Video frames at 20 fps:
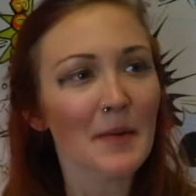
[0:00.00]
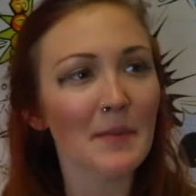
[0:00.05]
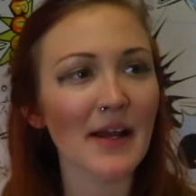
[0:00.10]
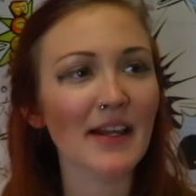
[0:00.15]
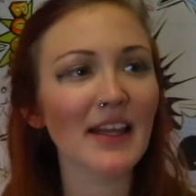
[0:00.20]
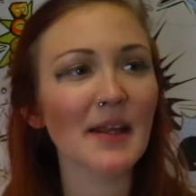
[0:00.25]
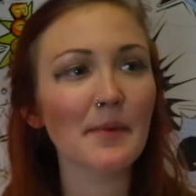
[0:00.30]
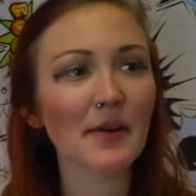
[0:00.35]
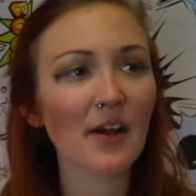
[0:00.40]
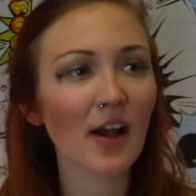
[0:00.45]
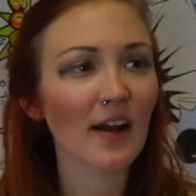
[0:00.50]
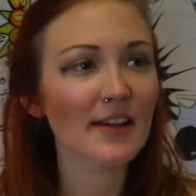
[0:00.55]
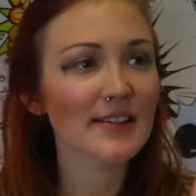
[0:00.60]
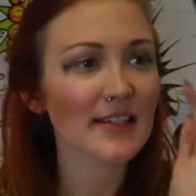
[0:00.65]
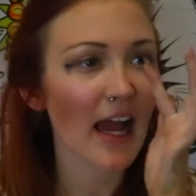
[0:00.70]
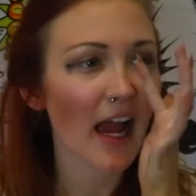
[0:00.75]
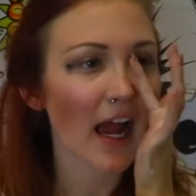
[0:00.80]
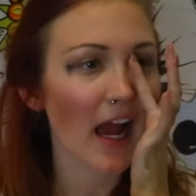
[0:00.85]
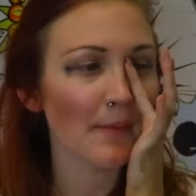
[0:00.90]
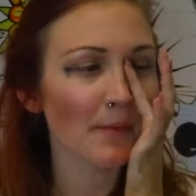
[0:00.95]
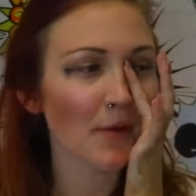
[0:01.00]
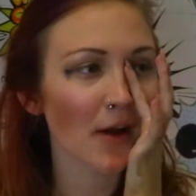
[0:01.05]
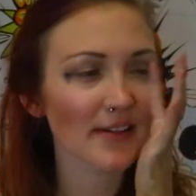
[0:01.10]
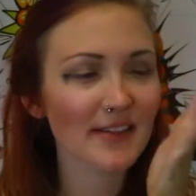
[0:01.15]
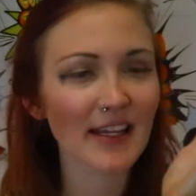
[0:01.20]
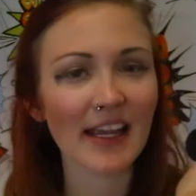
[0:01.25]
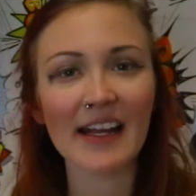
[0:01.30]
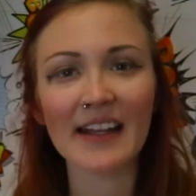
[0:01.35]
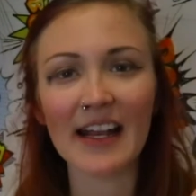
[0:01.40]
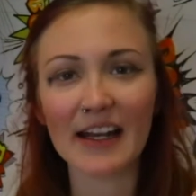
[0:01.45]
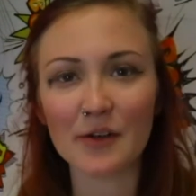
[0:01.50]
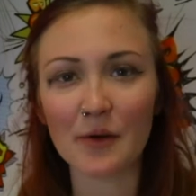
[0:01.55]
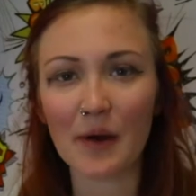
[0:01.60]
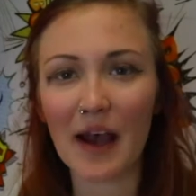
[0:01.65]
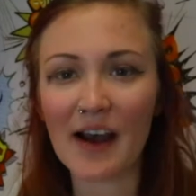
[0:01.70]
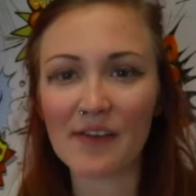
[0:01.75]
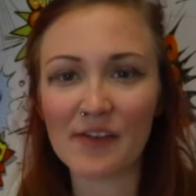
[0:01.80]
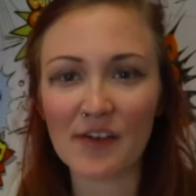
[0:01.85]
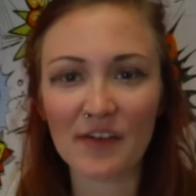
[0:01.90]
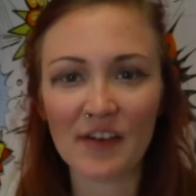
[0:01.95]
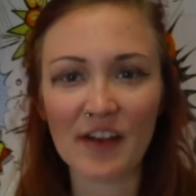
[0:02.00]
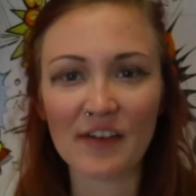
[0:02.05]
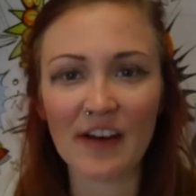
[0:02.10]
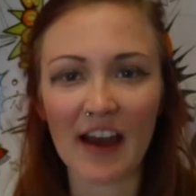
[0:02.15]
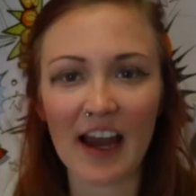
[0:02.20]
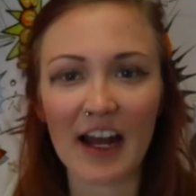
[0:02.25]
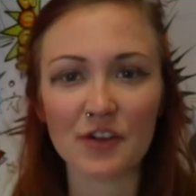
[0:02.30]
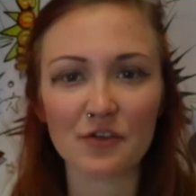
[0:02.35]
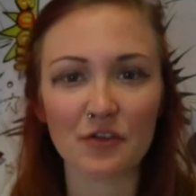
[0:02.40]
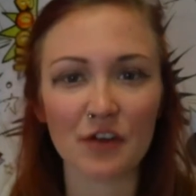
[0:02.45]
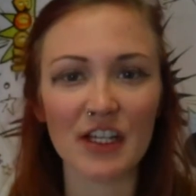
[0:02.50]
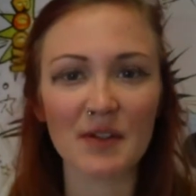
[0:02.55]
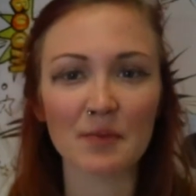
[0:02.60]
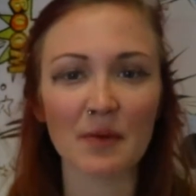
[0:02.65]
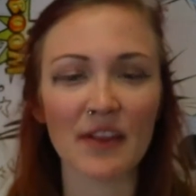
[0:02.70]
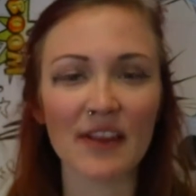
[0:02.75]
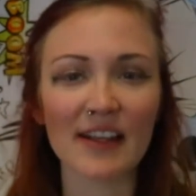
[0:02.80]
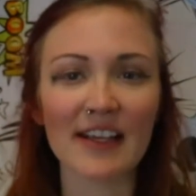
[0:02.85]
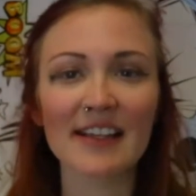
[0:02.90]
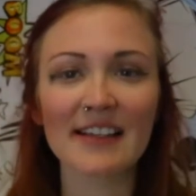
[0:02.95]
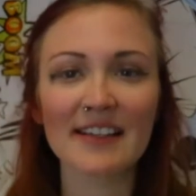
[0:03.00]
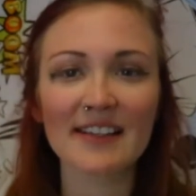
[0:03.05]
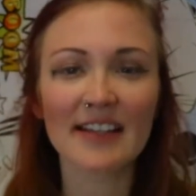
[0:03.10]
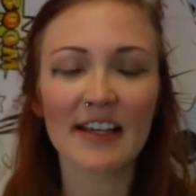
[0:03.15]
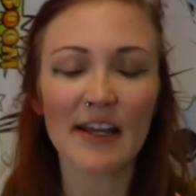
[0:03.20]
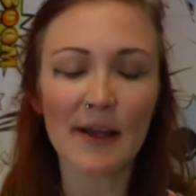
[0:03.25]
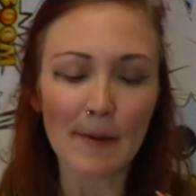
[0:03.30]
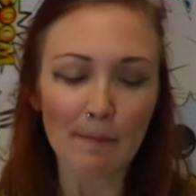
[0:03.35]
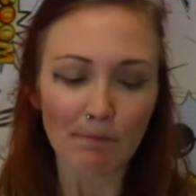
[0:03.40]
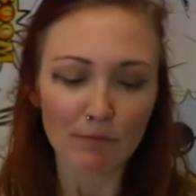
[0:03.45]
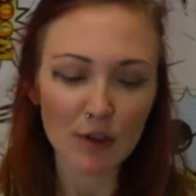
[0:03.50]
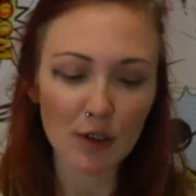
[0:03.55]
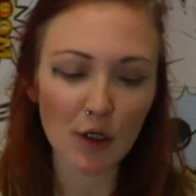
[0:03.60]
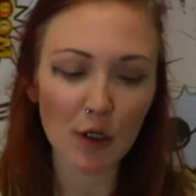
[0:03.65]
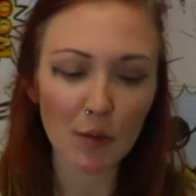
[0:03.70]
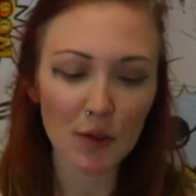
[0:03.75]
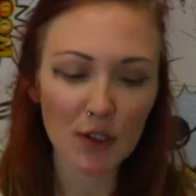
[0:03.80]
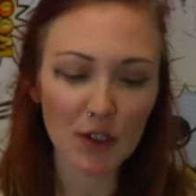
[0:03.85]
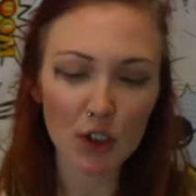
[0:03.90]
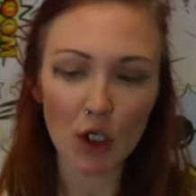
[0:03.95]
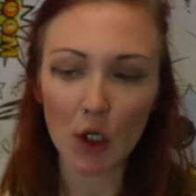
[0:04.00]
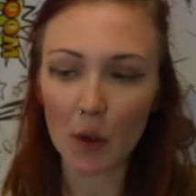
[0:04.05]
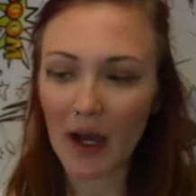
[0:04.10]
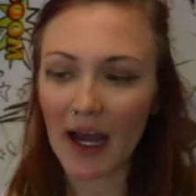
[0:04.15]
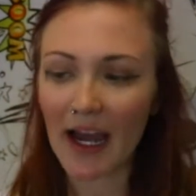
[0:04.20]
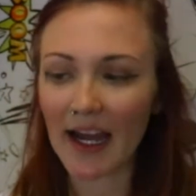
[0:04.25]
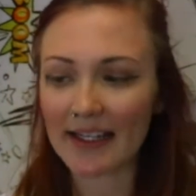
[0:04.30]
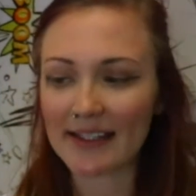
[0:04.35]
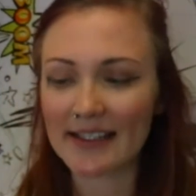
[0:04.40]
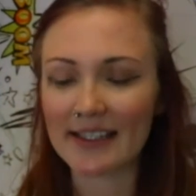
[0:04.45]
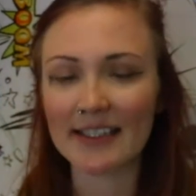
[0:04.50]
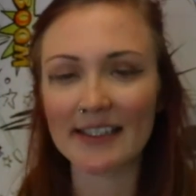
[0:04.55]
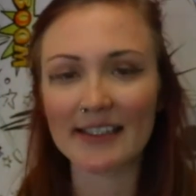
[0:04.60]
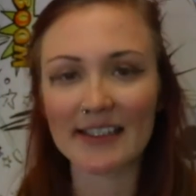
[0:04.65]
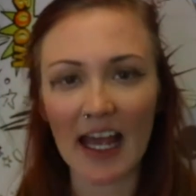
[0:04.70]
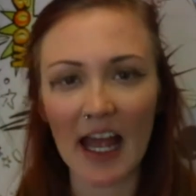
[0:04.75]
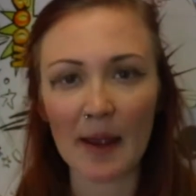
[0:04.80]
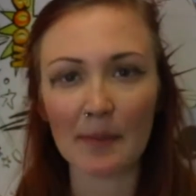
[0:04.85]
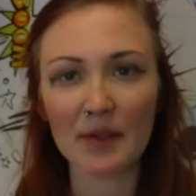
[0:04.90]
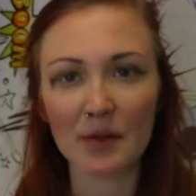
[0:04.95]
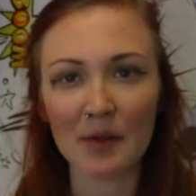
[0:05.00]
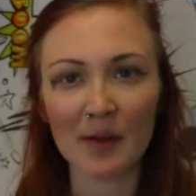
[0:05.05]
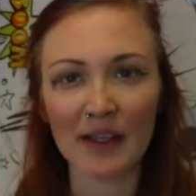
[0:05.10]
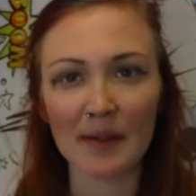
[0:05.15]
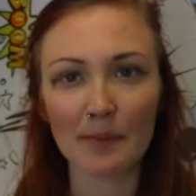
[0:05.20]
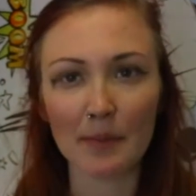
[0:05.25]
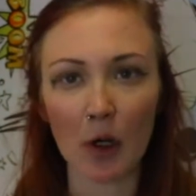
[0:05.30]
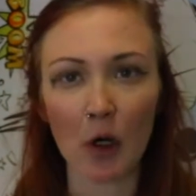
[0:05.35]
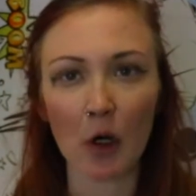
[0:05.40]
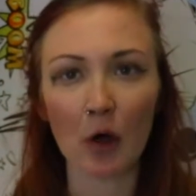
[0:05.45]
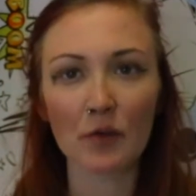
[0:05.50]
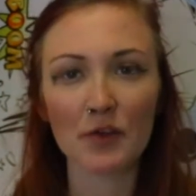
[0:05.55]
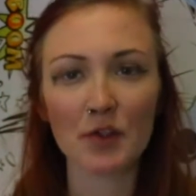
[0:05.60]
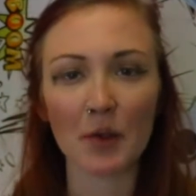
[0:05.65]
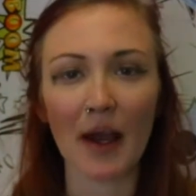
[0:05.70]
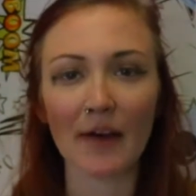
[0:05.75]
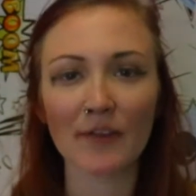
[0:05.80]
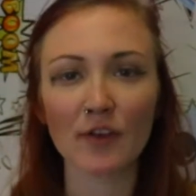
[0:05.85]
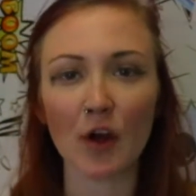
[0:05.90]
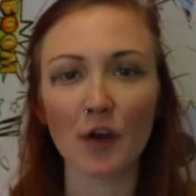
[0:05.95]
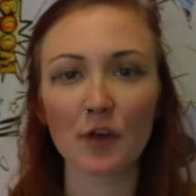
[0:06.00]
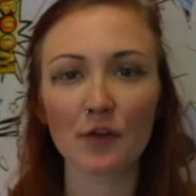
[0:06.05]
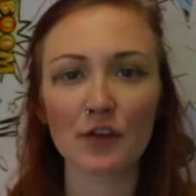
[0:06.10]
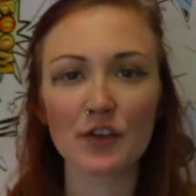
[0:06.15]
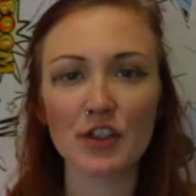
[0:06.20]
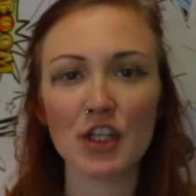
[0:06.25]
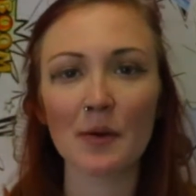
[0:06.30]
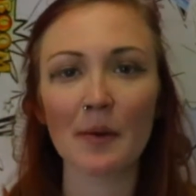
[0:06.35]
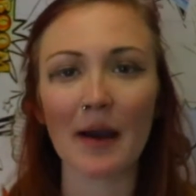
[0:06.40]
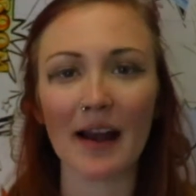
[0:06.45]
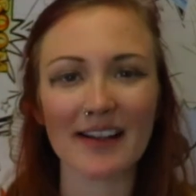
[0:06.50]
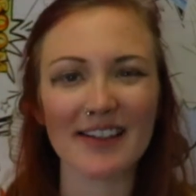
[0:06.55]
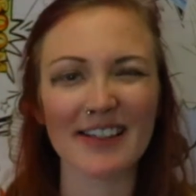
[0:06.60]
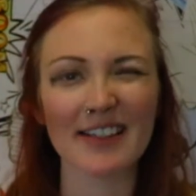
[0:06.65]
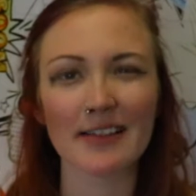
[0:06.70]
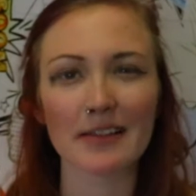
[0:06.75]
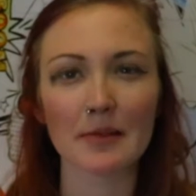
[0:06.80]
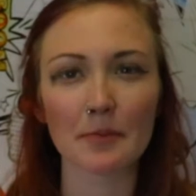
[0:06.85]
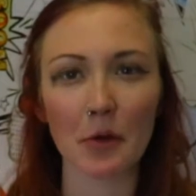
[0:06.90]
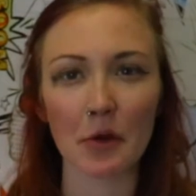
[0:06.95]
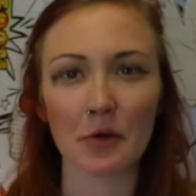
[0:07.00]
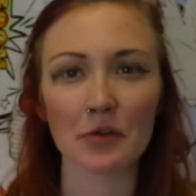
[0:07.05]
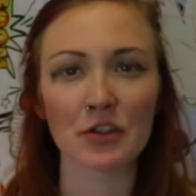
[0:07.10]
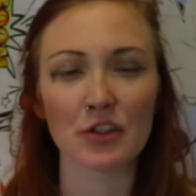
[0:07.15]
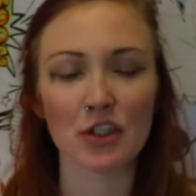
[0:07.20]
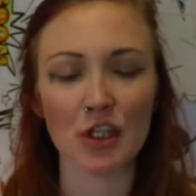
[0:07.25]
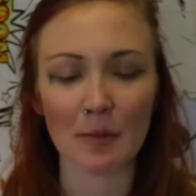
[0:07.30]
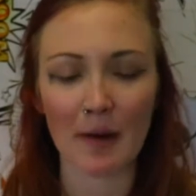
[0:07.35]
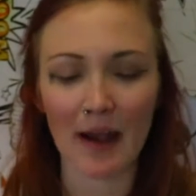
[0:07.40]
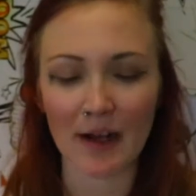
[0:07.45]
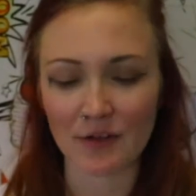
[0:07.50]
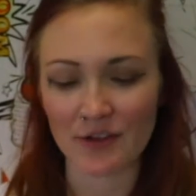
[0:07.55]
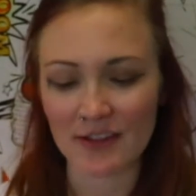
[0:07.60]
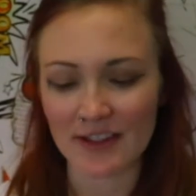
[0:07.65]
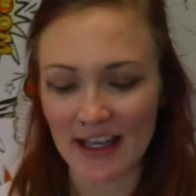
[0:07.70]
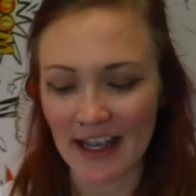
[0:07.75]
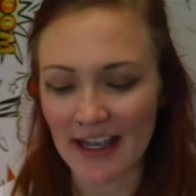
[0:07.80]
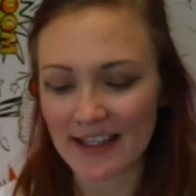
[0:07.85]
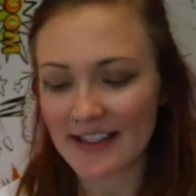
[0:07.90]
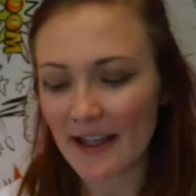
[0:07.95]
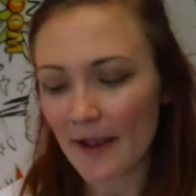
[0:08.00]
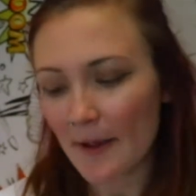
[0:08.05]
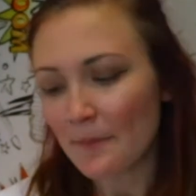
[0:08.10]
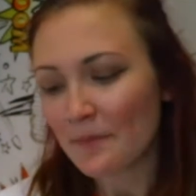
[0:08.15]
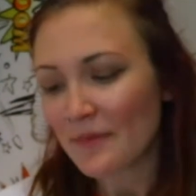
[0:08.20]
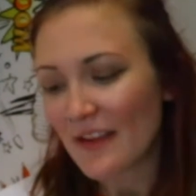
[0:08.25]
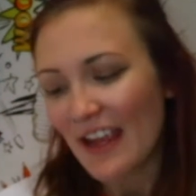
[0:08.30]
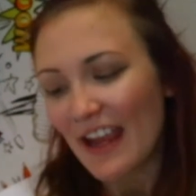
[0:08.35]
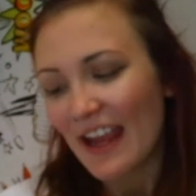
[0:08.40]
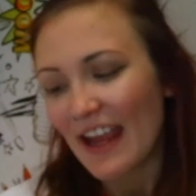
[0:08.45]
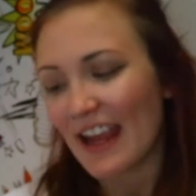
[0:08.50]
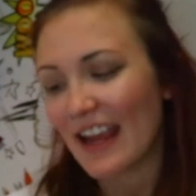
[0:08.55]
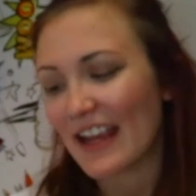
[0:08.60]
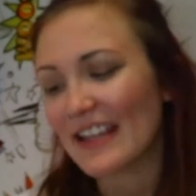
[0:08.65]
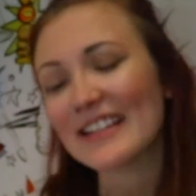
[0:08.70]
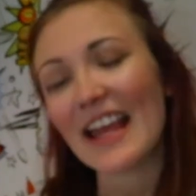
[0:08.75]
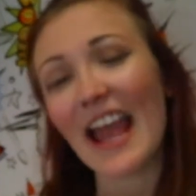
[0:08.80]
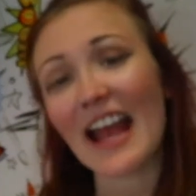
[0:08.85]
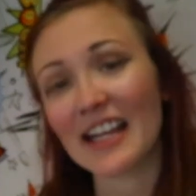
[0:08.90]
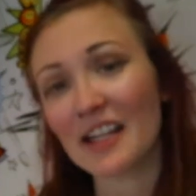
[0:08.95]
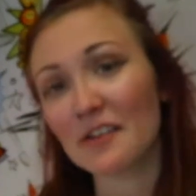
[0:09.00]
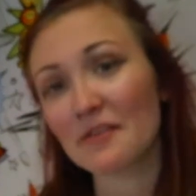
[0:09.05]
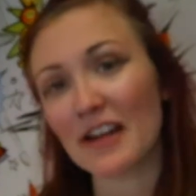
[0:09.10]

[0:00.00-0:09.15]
mainly because I'm not saying I don't have a favourite actress, but these 2 were so hard to decide between the both, so I've gone for 2 actors as opposed to 2 actresses. It is Eddie